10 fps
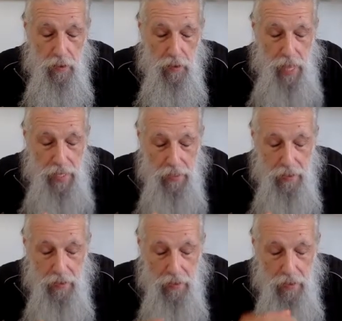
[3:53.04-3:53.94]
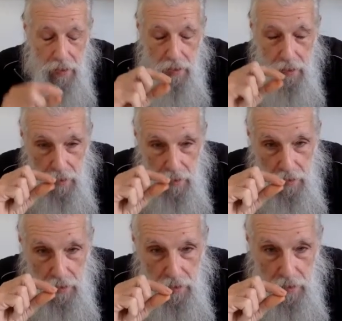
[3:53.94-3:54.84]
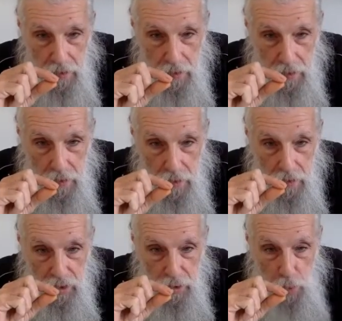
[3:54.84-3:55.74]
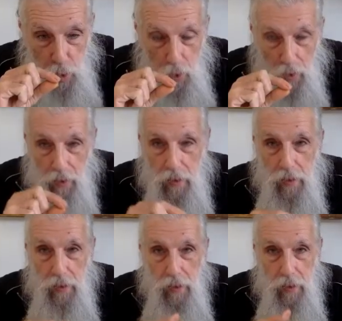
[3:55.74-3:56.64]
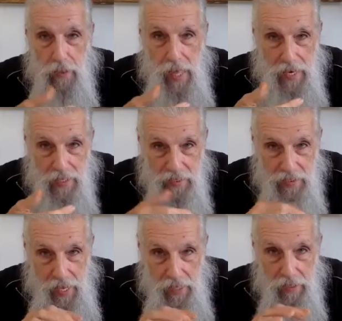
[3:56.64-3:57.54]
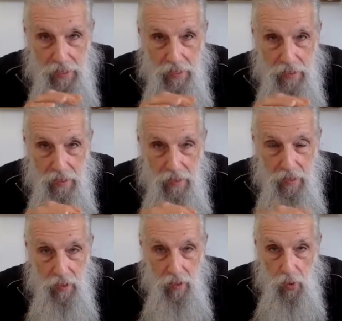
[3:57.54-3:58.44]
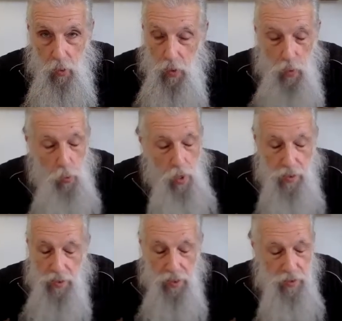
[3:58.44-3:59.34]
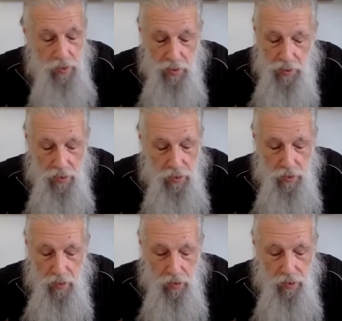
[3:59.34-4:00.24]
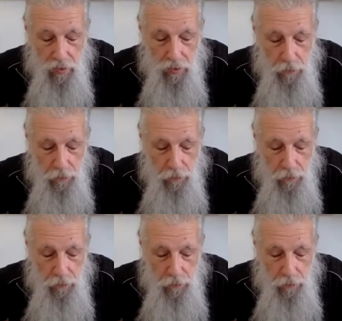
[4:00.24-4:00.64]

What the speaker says: that is small. That is death. Where one doesn't see another,